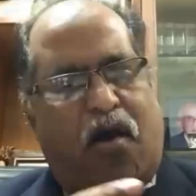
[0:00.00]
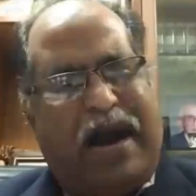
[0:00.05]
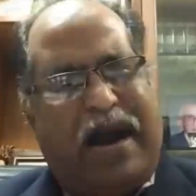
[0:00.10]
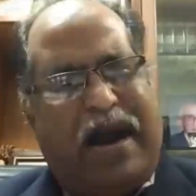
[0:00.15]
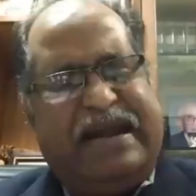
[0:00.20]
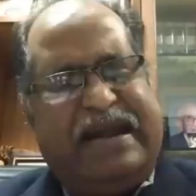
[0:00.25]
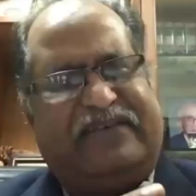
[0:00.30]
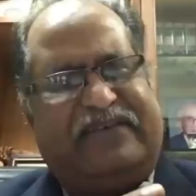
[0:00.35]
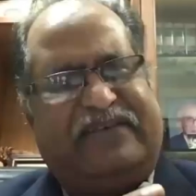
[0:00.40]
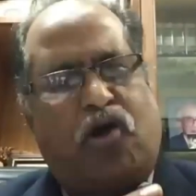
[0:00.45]

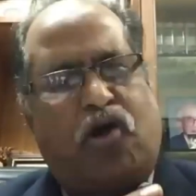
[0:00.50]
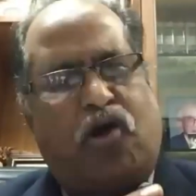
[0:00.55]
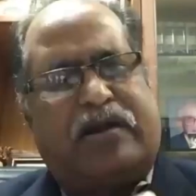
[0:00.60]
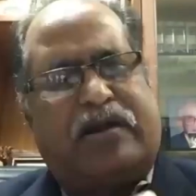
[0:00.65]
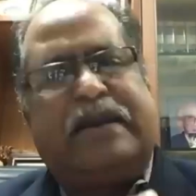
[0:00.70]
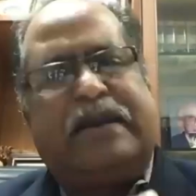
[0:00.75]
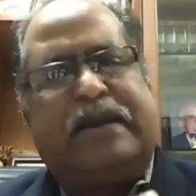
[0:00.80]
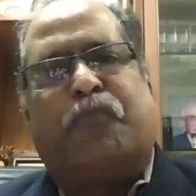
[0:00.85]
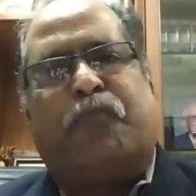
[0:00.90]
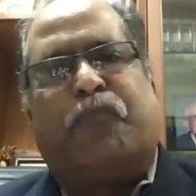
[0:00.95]
is not in
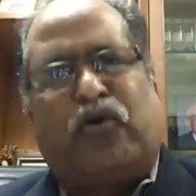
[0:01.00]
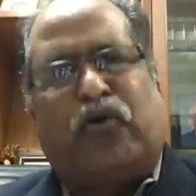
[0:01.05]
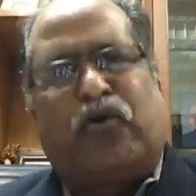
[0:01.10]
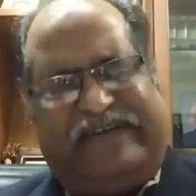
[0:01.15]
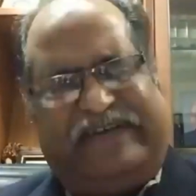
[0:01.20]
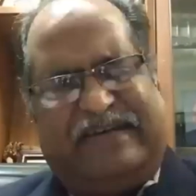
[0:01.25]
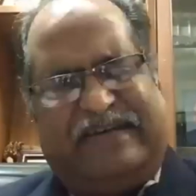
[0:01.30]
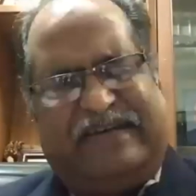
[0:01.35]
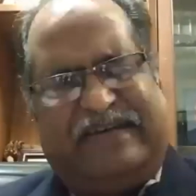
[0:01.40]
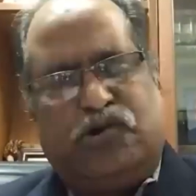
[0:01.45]
a
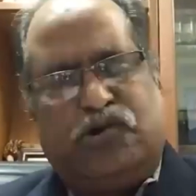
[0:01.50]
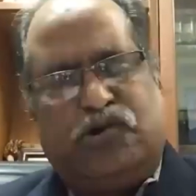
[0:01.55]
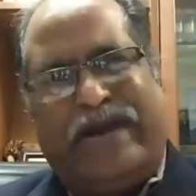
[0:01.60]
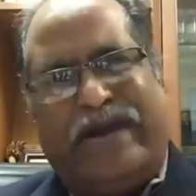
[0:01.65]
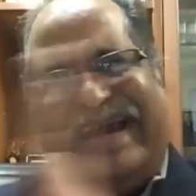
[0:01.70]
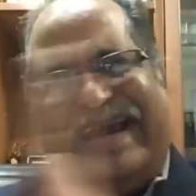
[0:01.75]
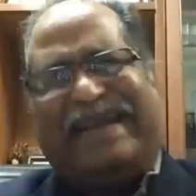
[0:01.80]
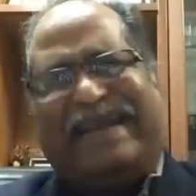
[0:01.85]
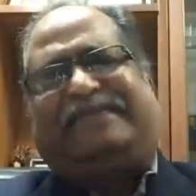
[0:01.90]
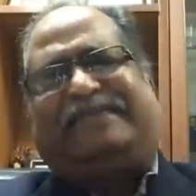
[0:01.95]
position to intercept,